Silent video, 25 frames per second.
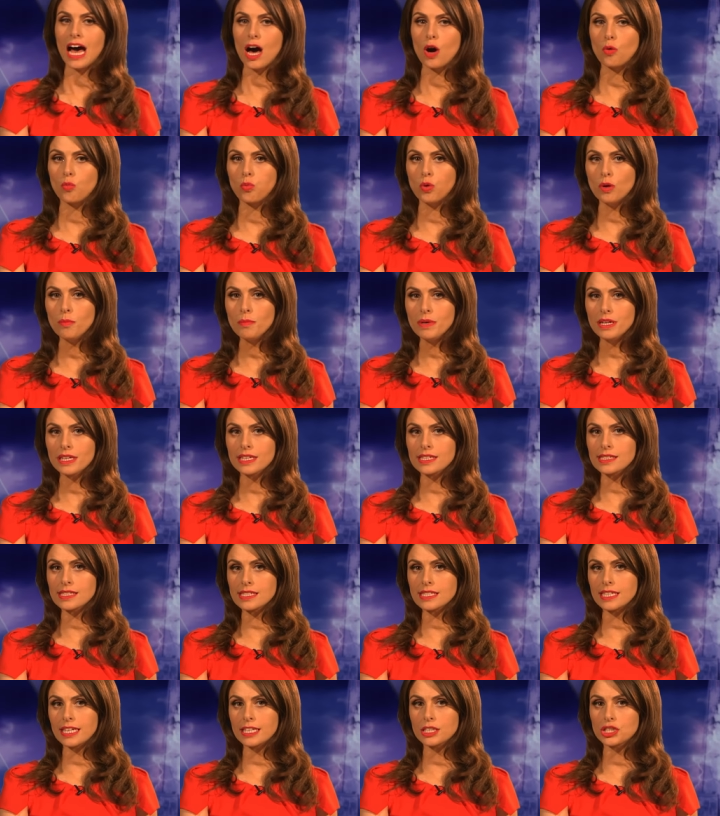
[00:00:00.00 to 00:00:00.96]
A woman
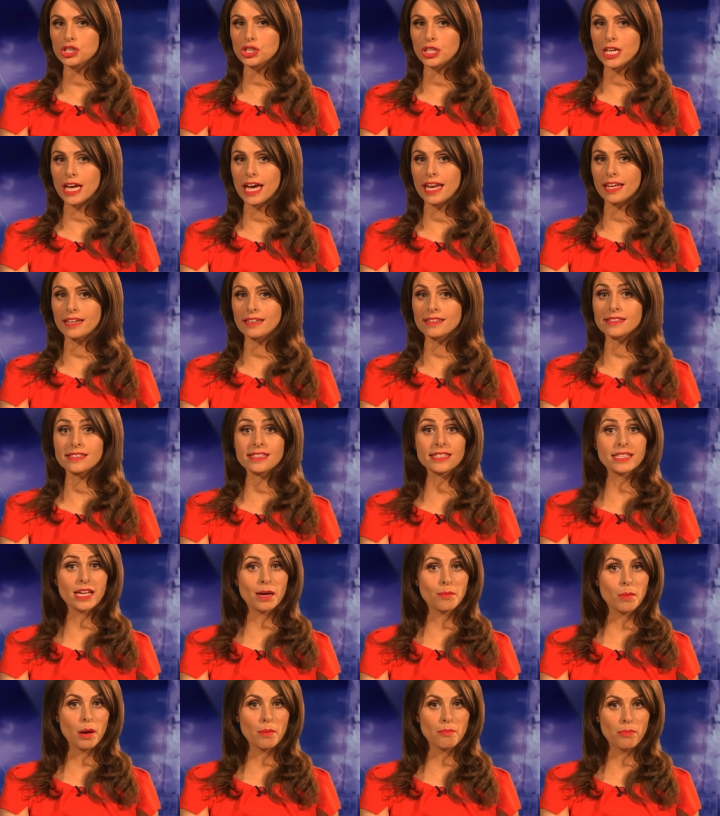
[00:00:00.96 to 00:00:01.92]
has ditched getting a
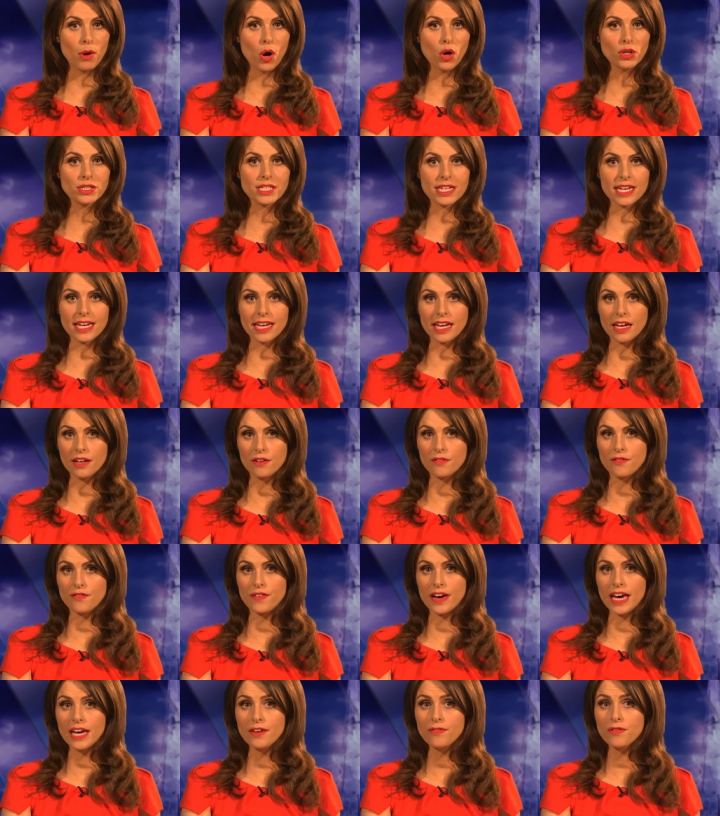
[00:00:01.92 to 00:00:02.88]
summer body in
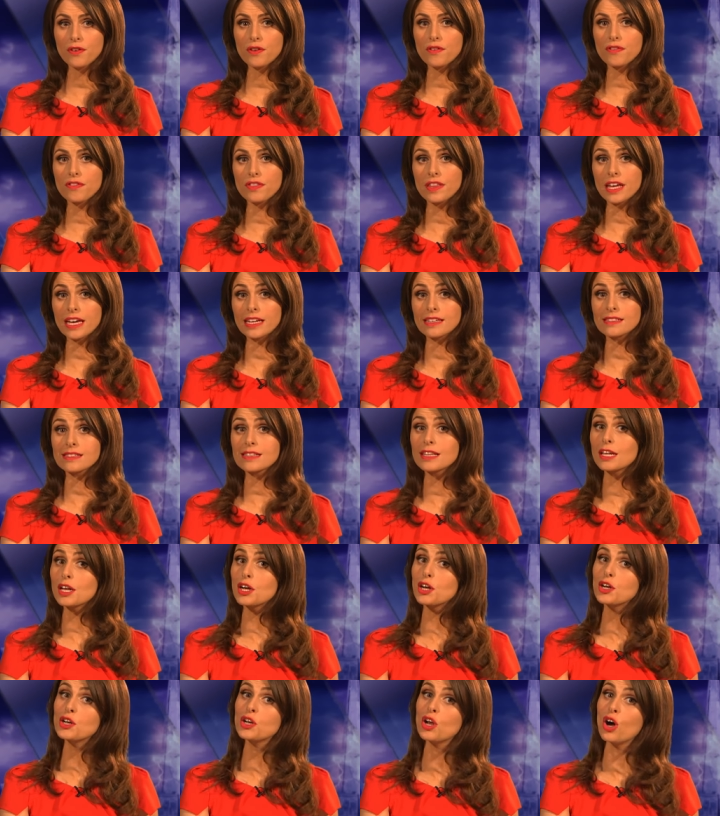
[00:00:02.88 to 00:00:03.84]
favour of things
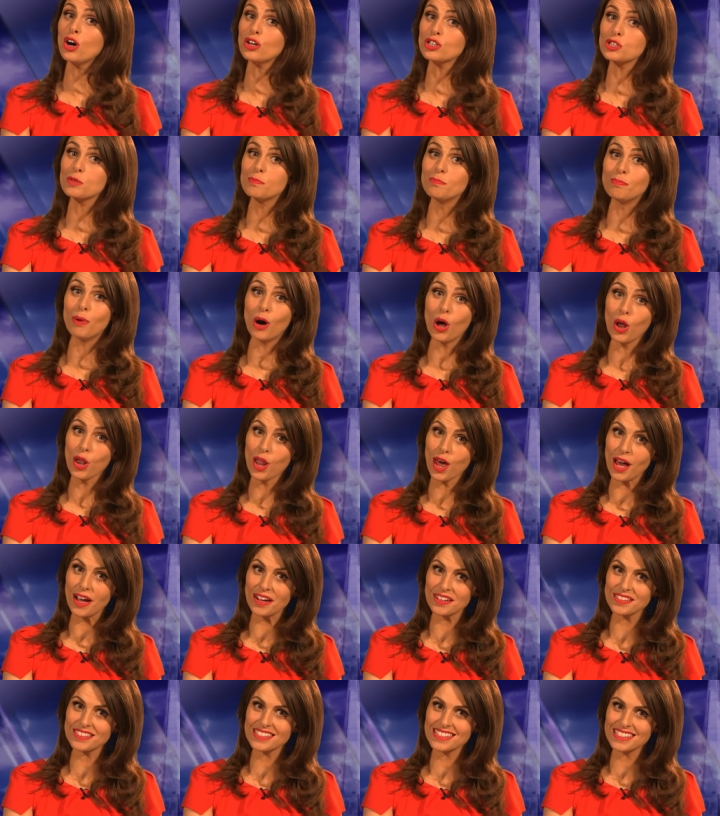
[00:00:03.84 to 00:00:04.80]
that are not
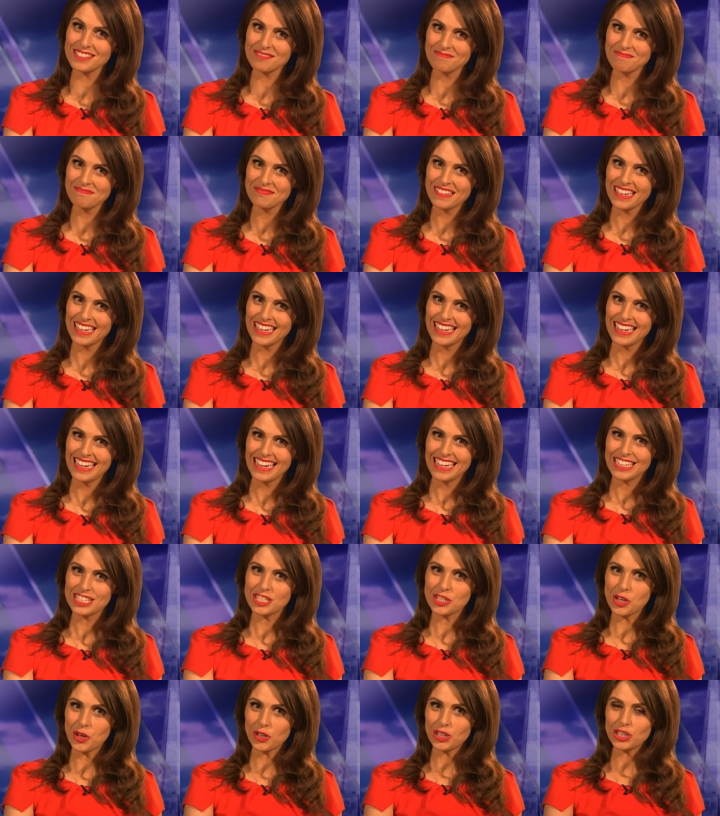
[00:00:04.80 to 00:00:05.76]
bollocks.
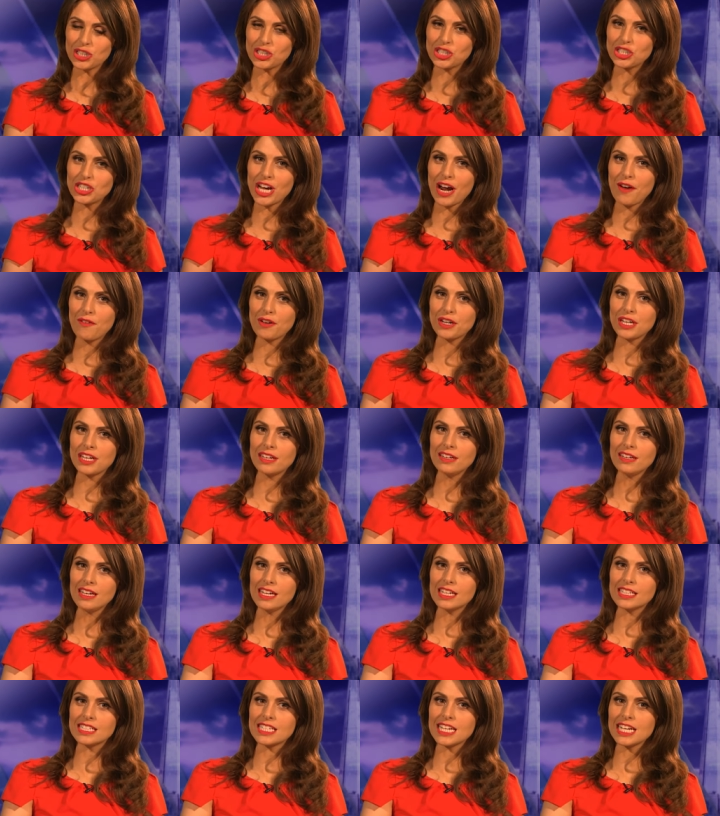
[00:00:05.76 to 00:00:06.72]
Donna
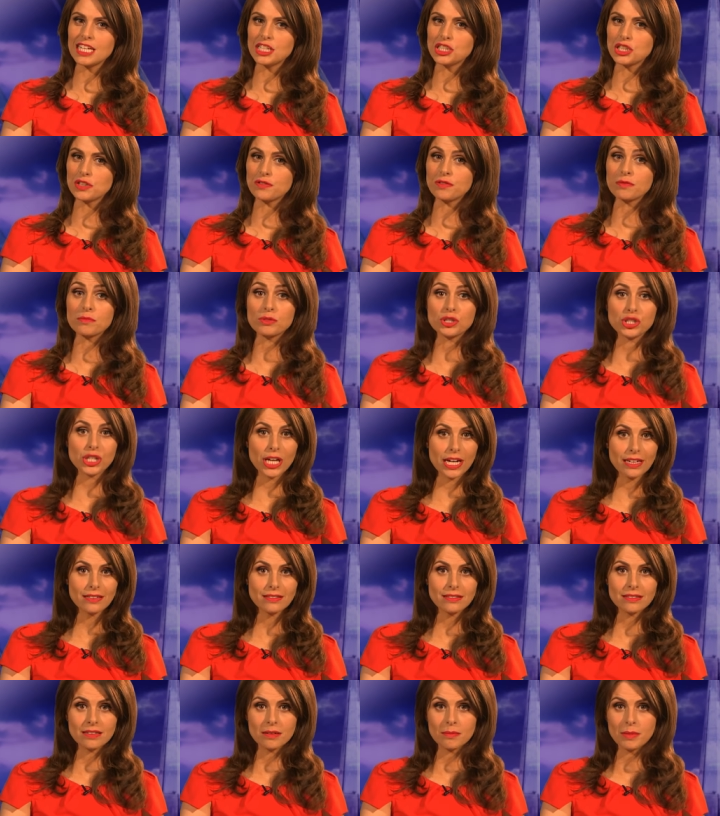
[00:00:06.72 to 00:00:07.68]
Sheridan, a teacher from
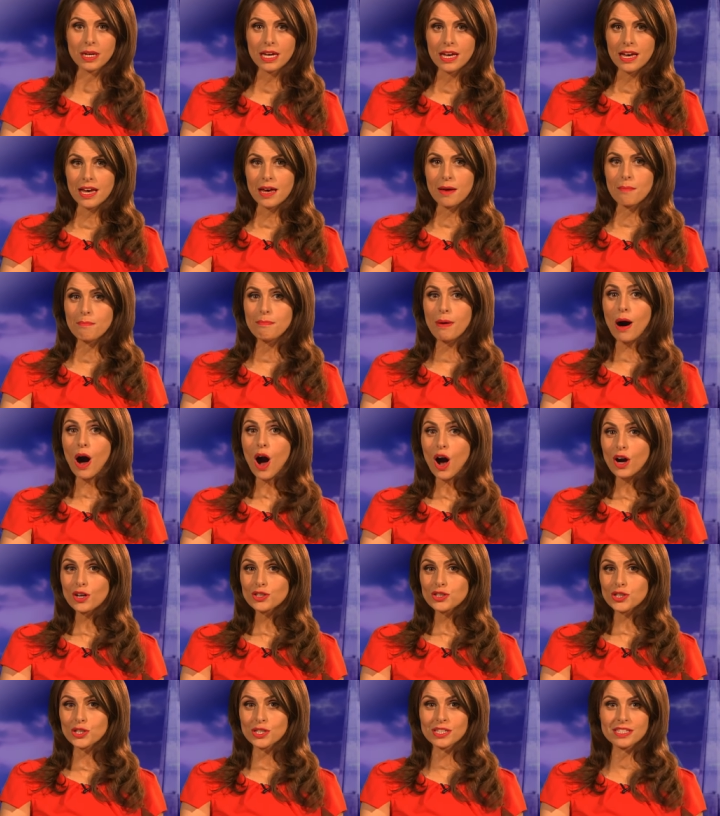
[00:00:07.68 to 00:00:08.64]
Cheltenham,
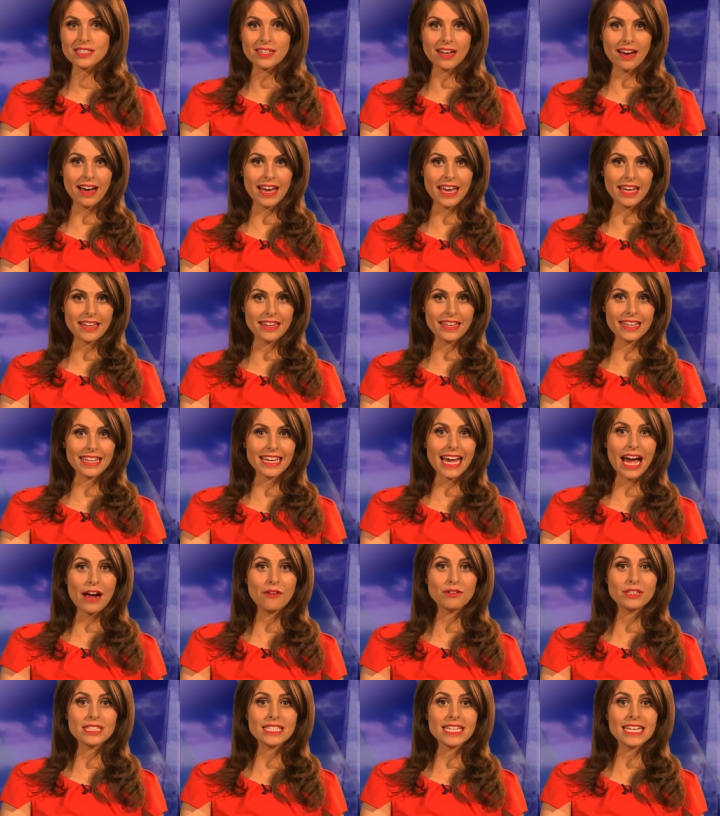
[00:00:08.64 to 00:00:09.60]
embarked on a diet that
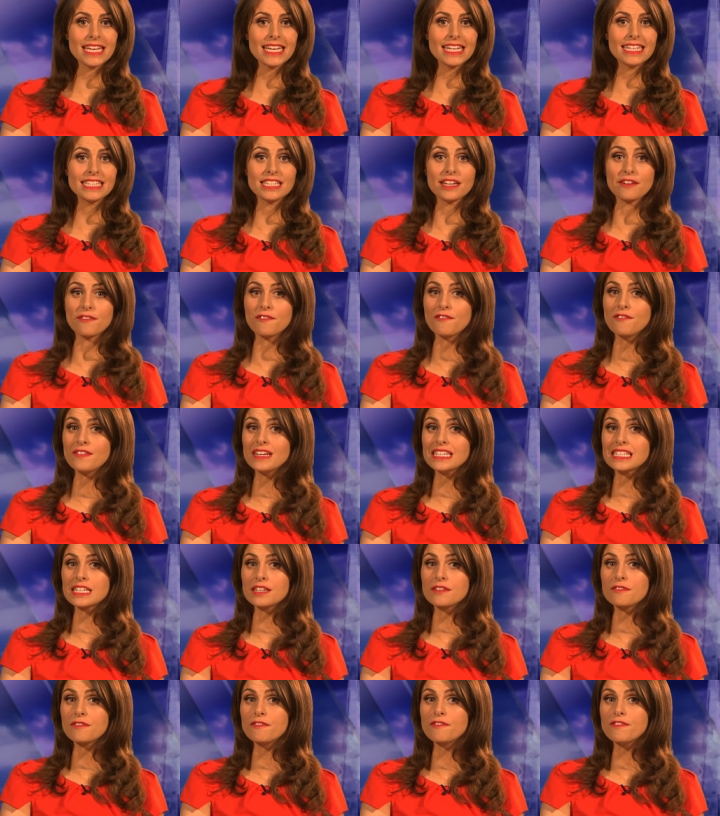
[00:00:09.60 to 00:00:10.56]
guaranteed a
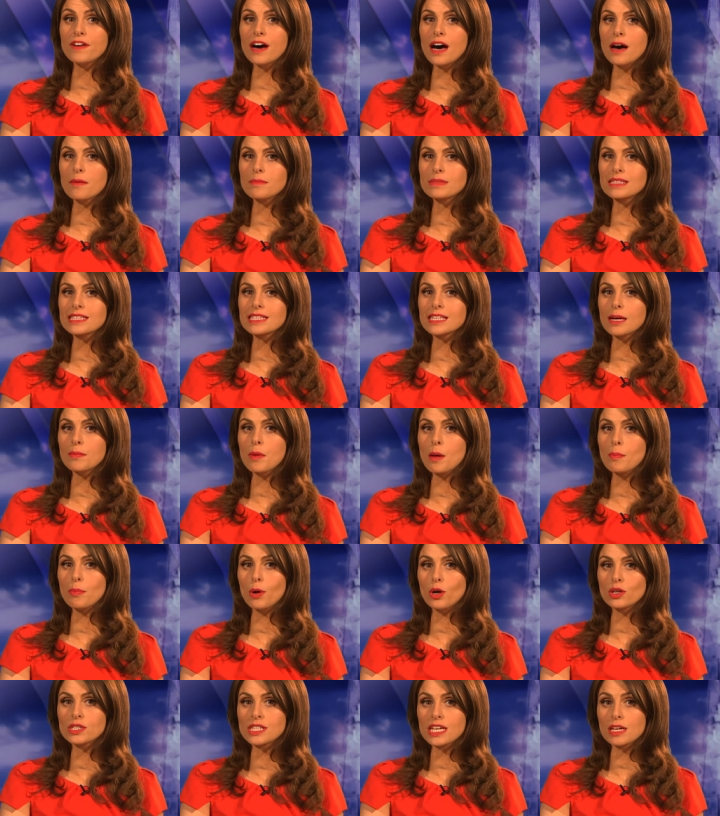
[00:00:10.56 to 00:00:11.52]
fit and firm summer
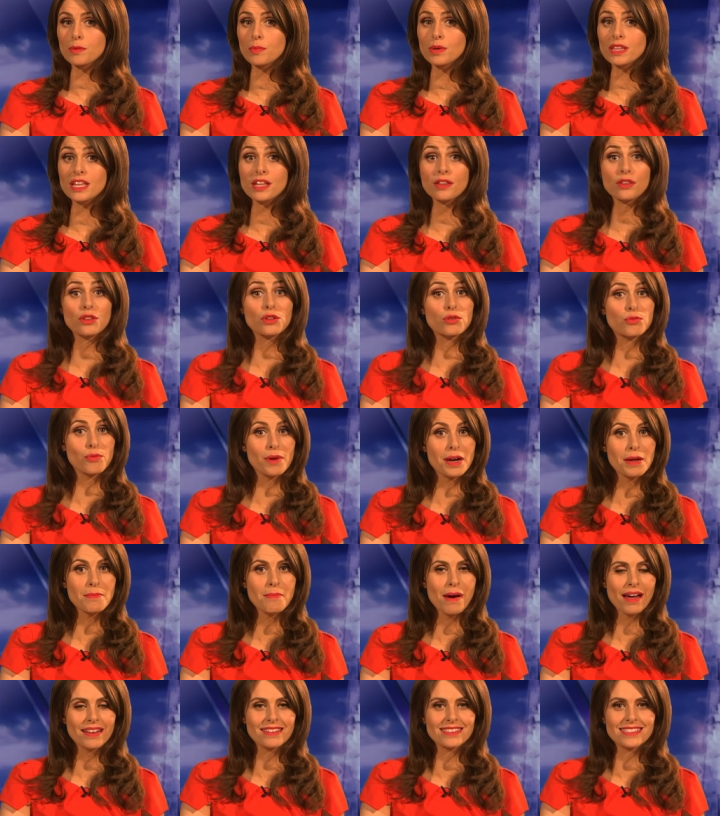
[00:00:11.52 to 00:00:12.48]
body within
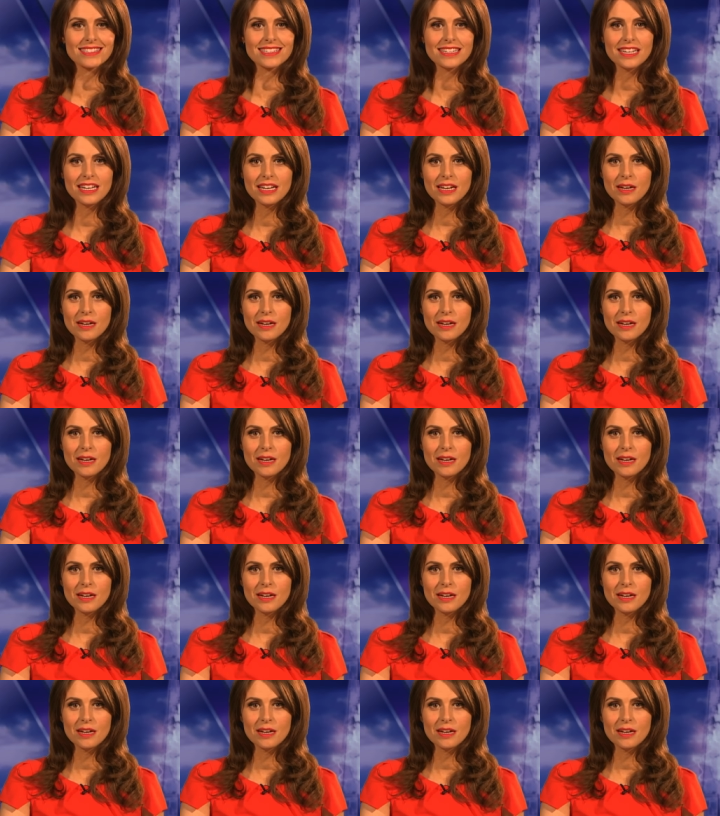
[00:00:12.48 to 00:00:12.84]
three months,